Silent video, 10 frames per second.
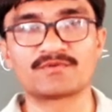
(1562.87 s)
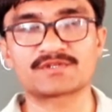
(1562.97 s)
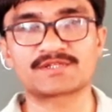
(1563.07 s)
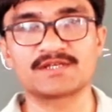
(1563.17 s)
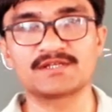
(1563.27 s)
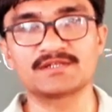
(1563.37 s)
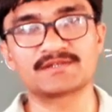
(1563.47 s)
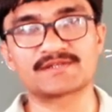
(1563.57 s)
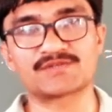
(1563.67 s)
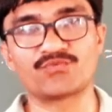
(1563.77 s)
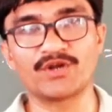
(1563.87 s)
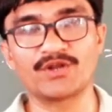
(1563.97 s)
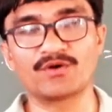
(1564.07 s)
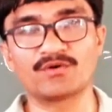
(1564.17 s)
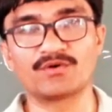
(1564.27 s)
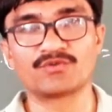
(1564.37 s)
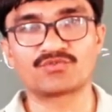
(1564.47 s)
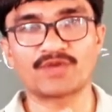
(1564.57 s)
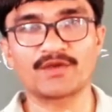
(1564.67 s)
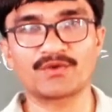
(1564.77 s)
watching this
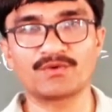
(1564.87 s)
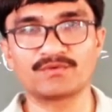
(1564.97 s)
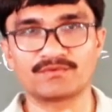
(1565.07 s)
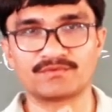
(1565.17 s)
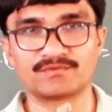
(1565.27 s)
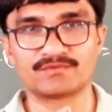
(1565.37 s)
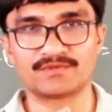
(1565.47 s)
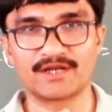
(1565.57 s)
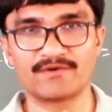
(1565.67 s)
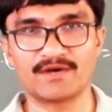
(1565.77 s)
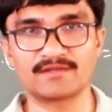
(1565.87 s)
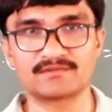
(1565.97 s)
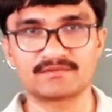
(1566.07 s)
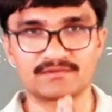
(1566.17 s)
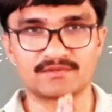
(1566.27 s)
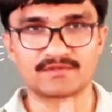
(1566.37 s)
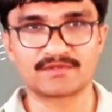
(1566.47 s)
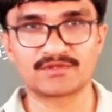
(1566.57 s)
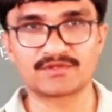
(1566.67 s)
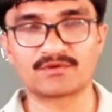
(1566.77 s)
video. Thank you. Dhanyawad.
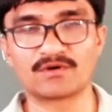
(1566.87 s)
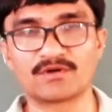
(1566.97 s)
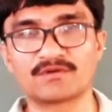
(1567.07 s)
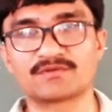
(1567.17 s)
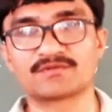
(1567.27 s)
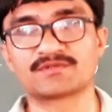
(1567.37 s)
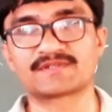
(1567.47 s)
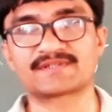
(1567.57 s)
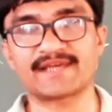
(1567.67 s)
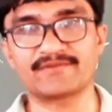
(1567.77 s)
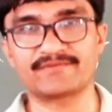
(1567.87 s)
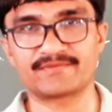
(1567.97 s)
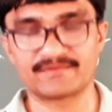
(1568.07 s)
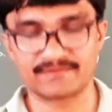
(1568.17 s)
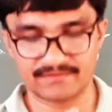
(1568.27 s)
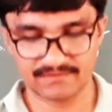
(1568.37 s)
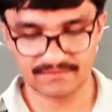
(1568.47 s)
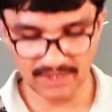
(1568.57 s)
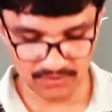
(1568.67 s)
All safe. Thank